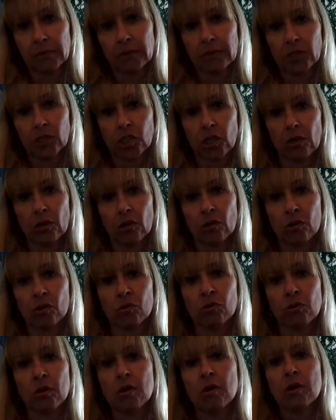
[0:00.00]

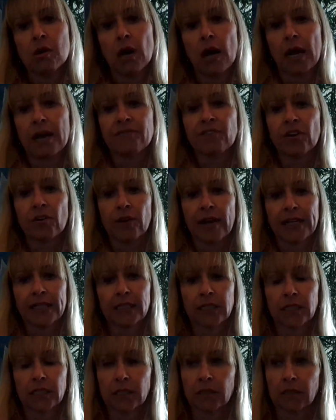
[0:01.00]
So I have
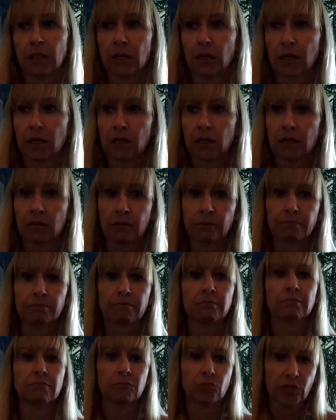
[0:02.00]
already
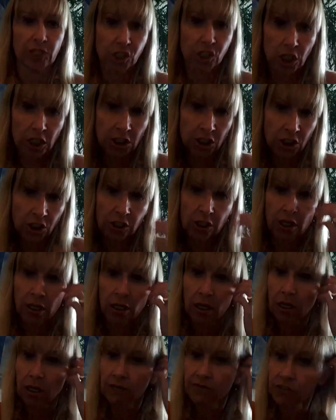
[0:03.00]
researched a
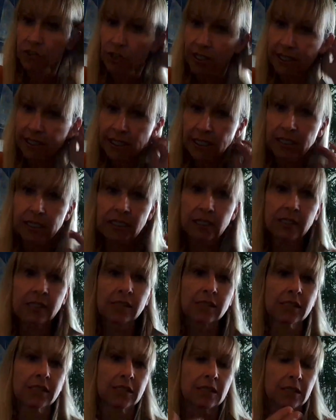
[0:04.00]
lot of
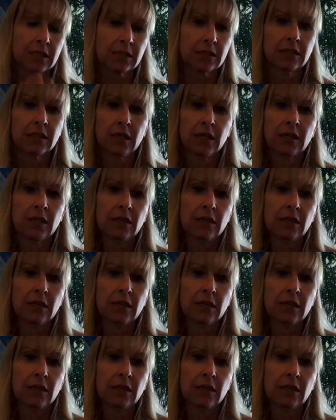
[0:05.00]
trainings, and